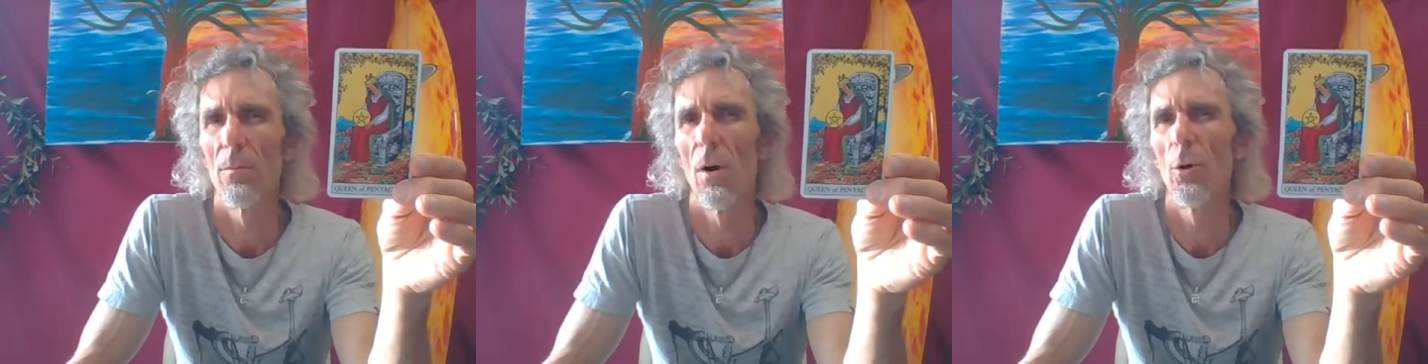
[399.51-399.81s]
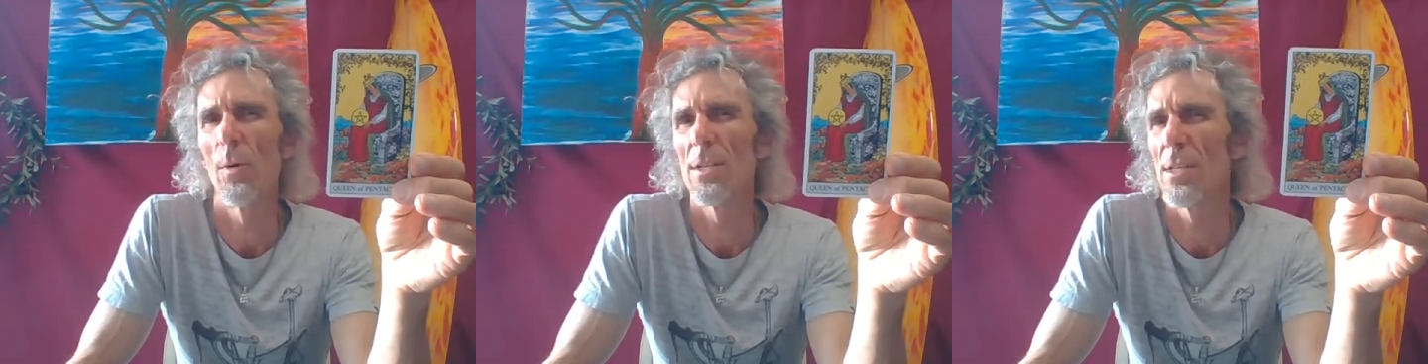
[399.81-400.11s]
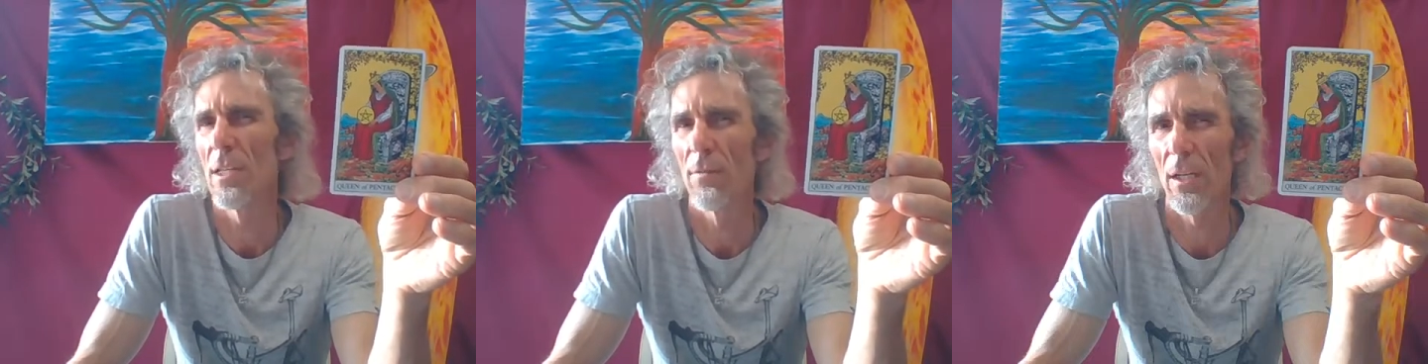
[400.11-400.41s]
always
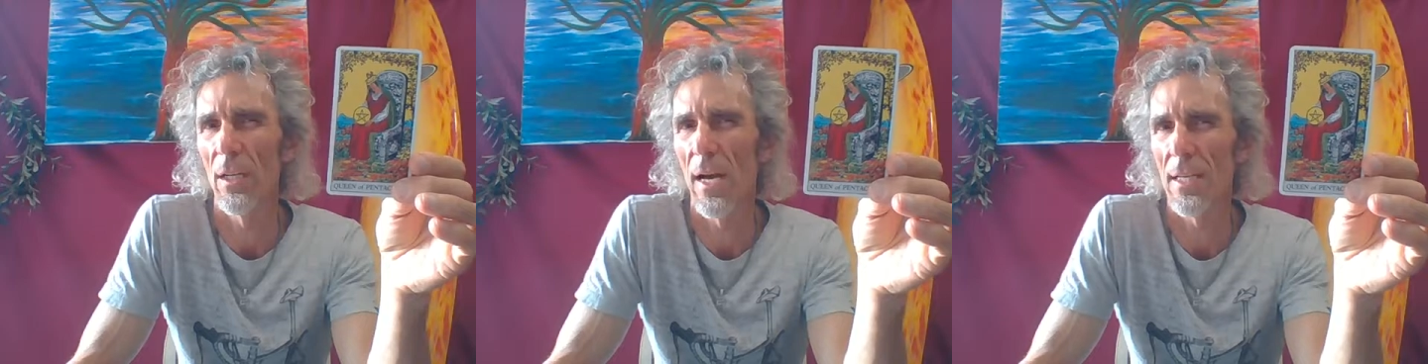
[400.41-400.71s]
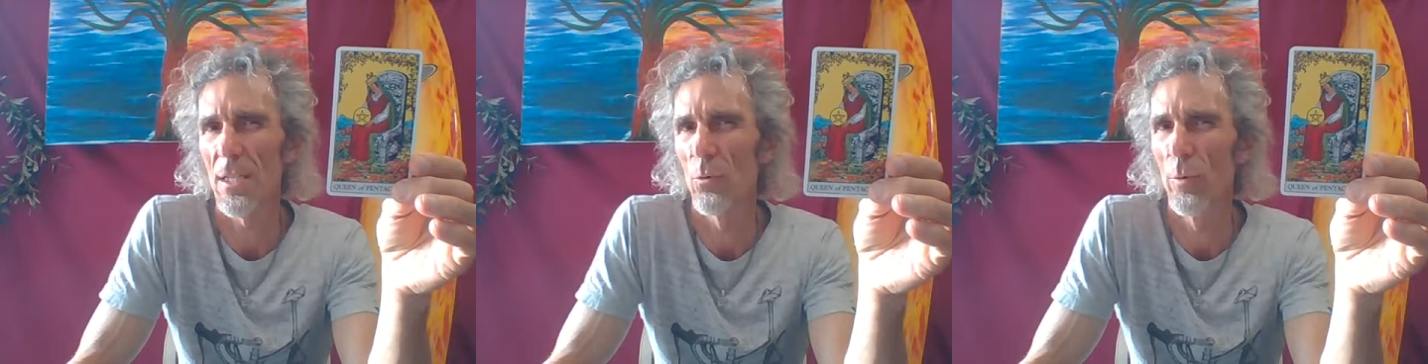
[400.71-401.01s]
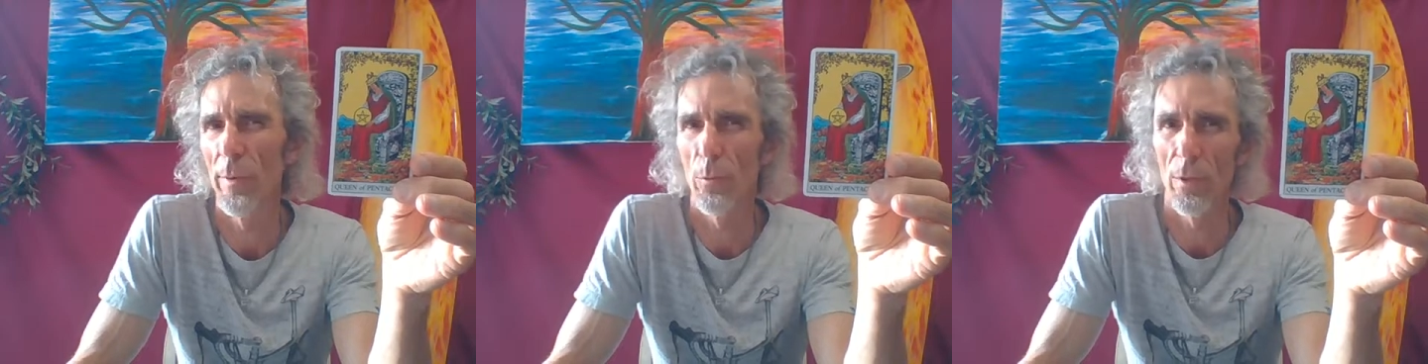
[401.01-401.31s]
think of a classy
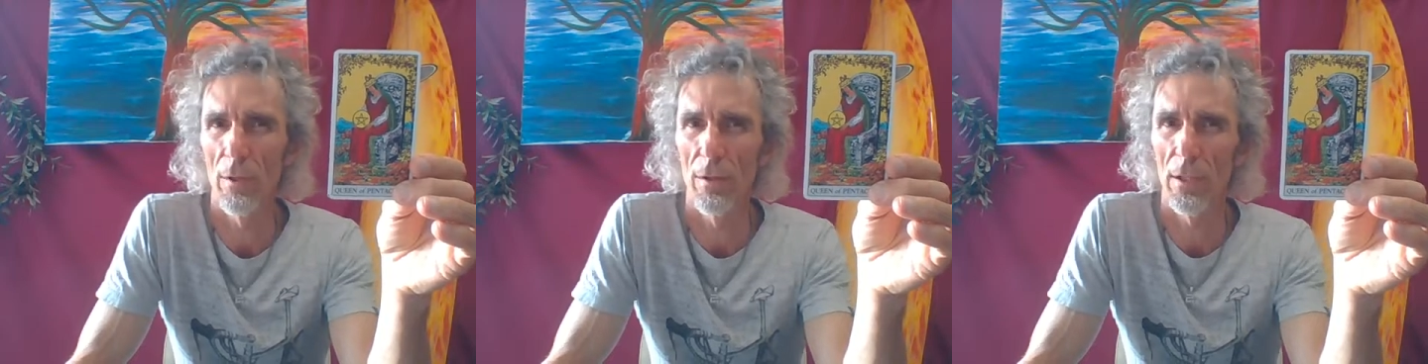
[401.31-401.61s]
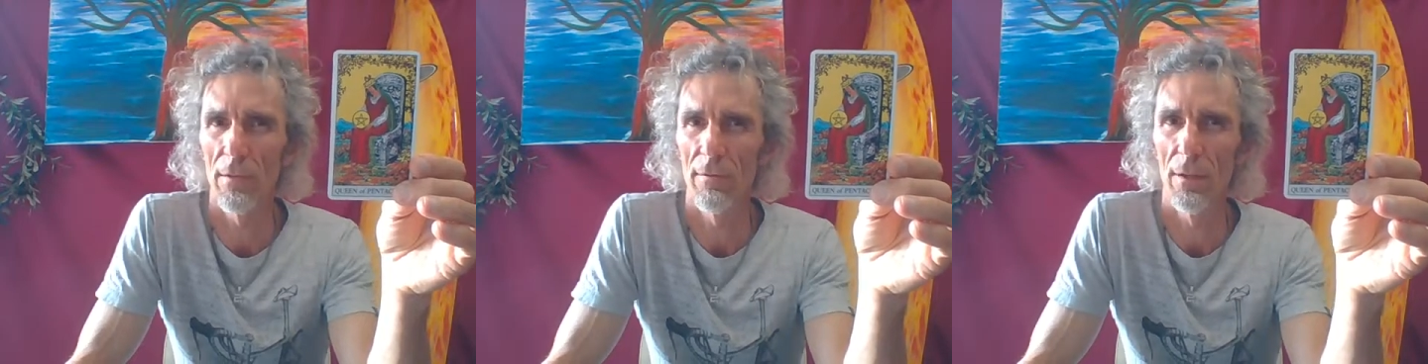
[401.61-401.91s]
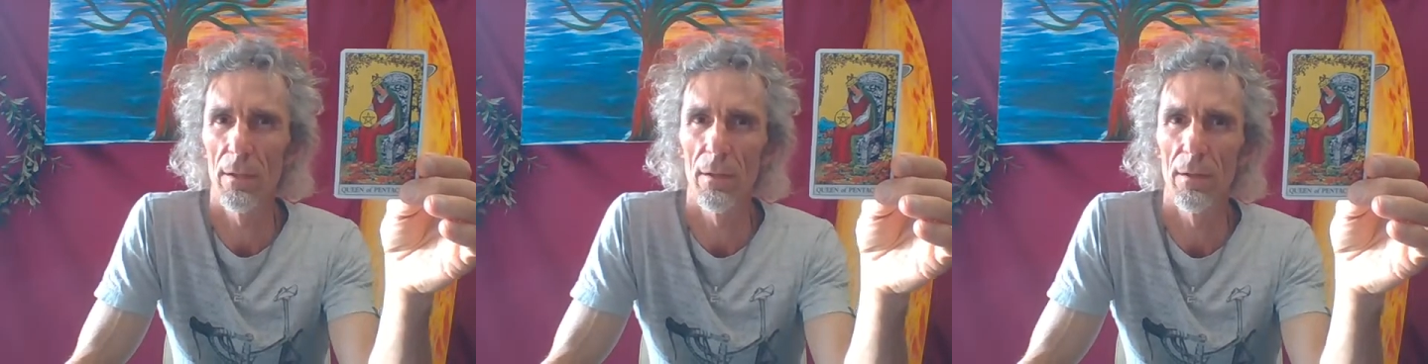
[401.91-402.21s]
woman when I think of
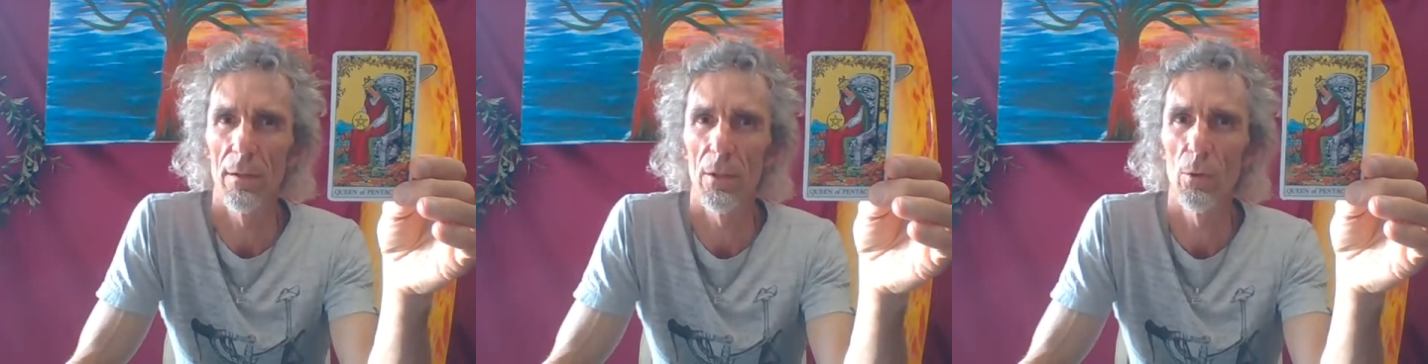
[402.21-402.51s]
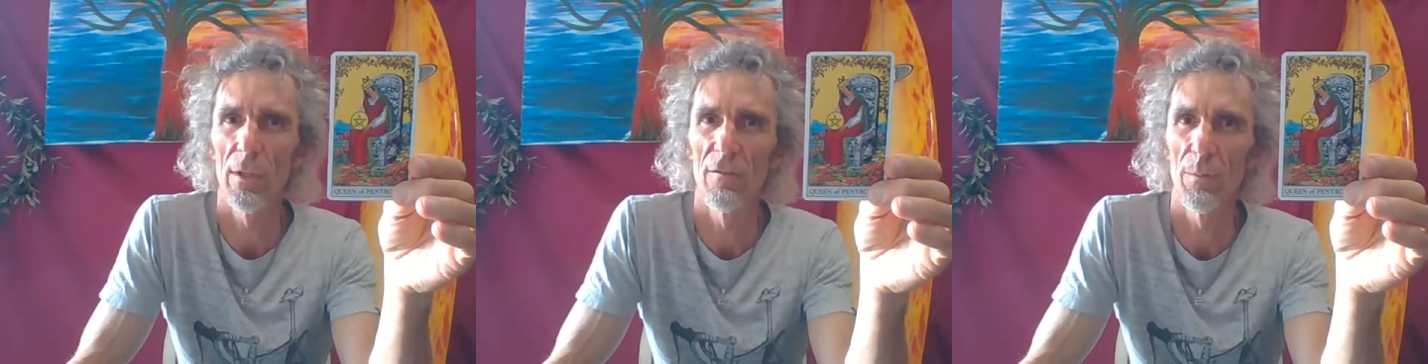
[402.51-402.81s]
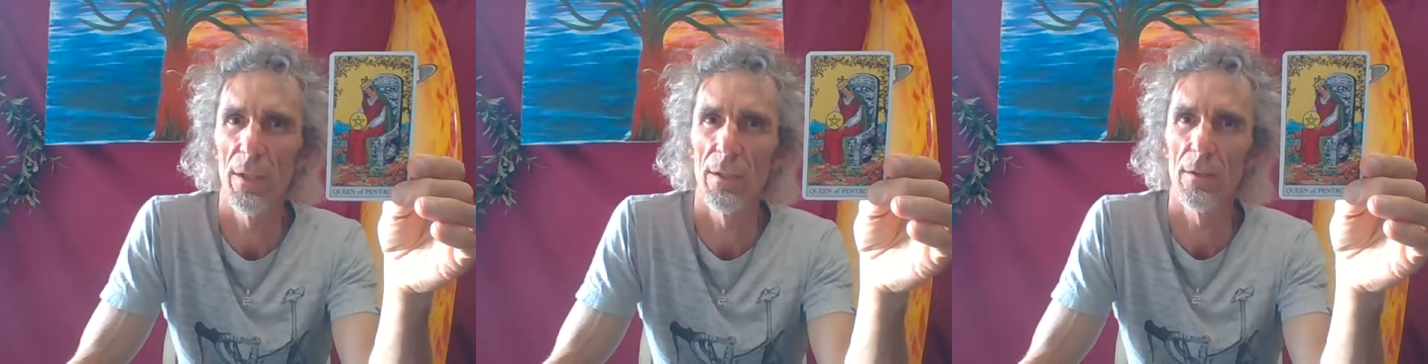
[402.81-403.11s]
the Queen of
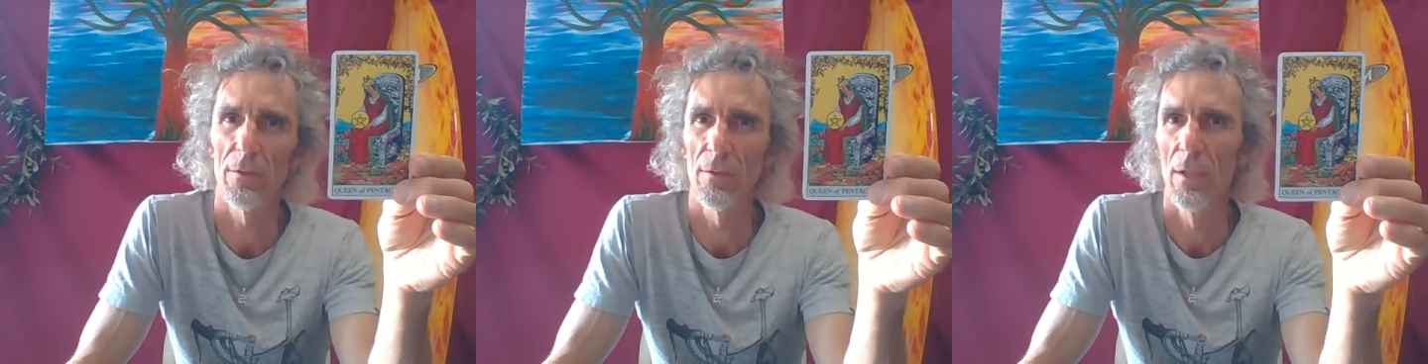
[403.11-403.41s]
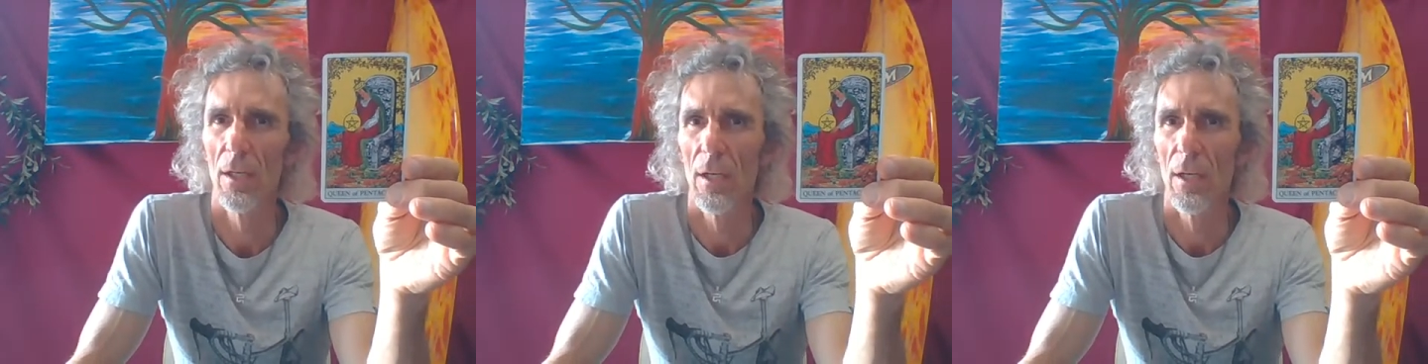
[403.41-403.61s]
Pentacles.